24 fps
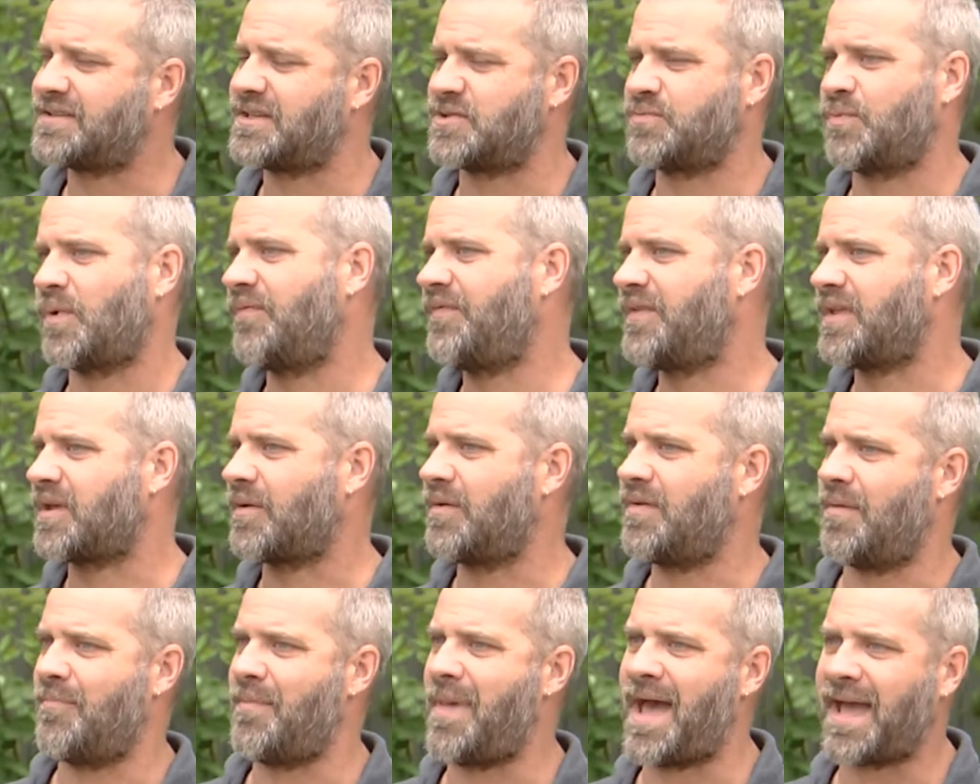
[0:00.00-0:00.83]
That's one thing
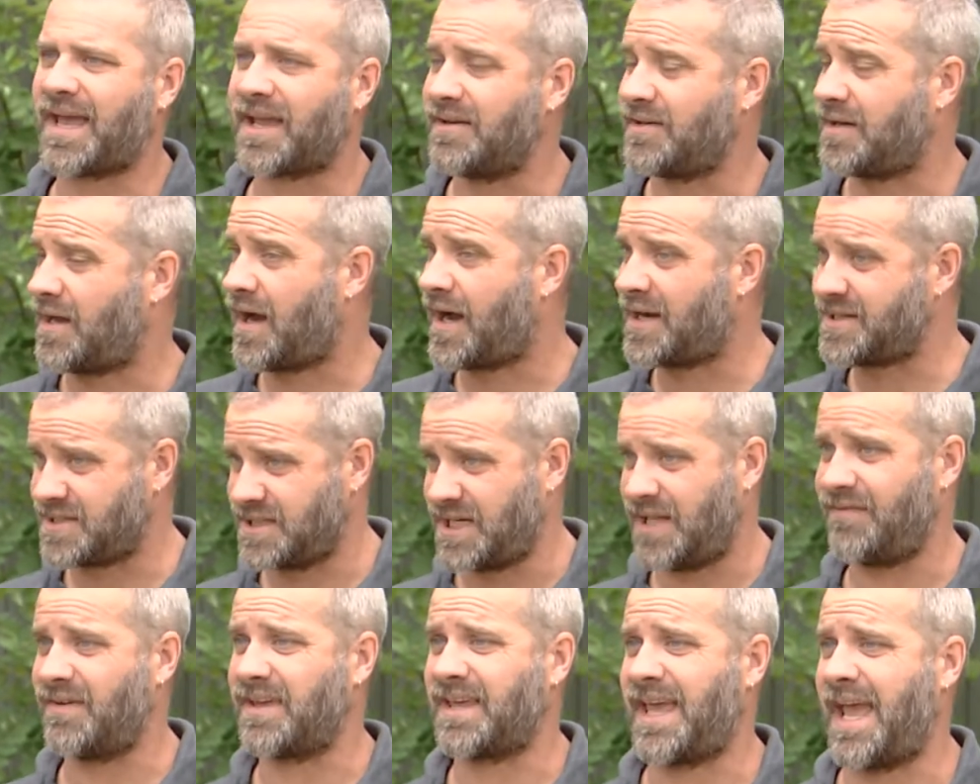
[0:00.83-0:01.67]
that Macintosh
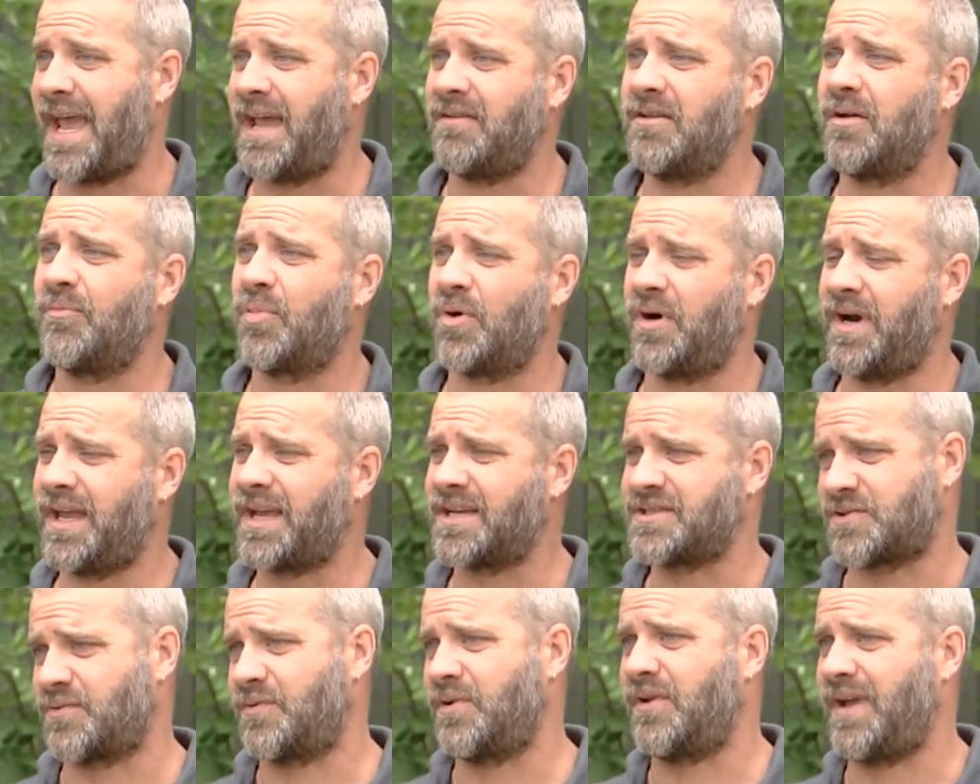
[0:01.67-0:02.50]
and even Gala bring,
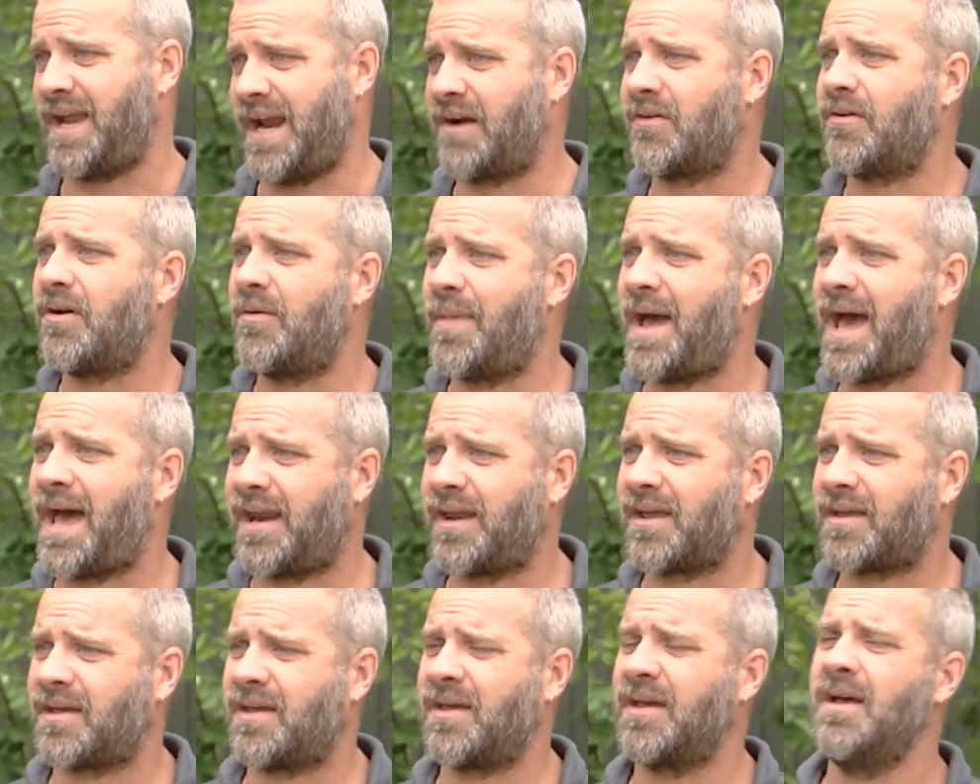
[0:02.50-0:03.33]
is a real
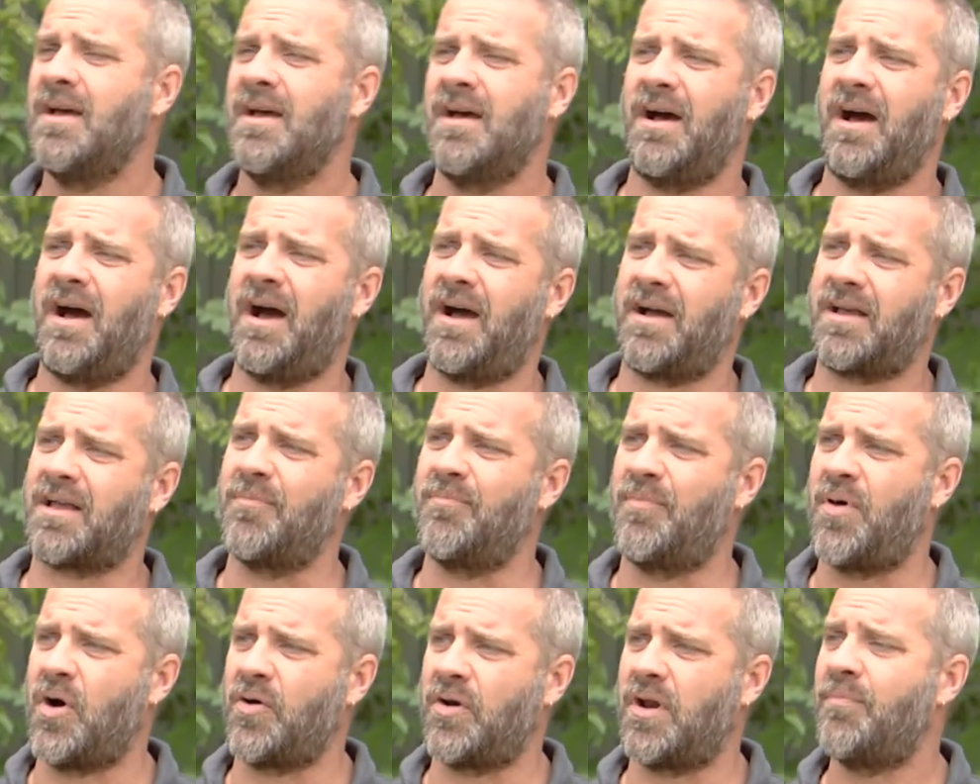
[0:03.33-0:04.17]
aromatic
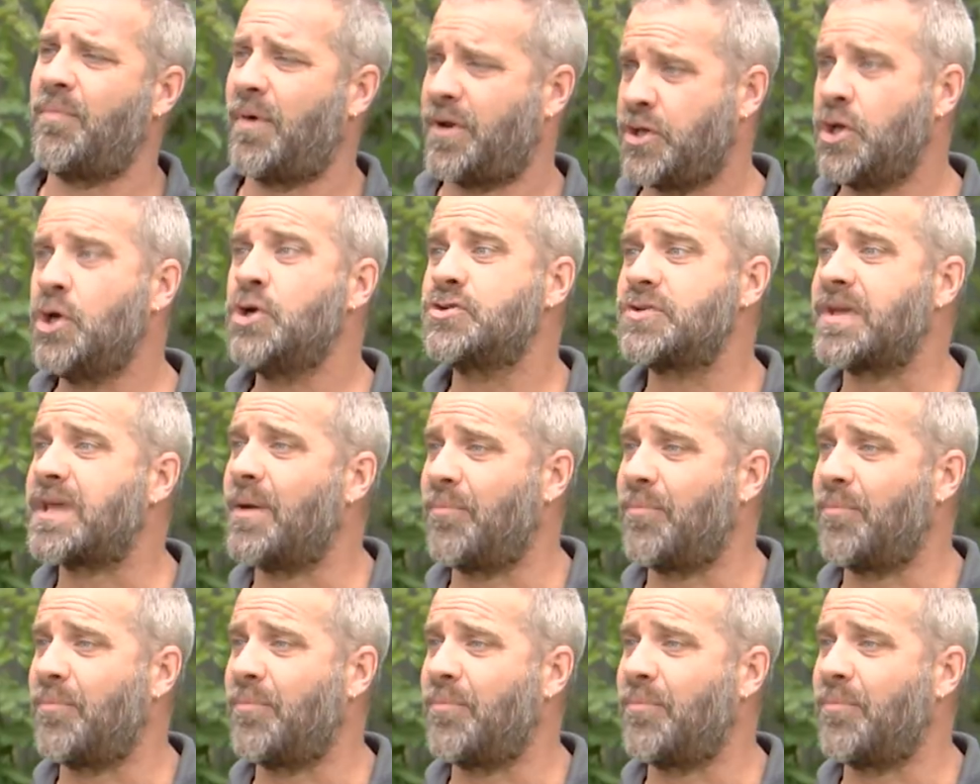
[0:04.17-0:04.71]
component, but usually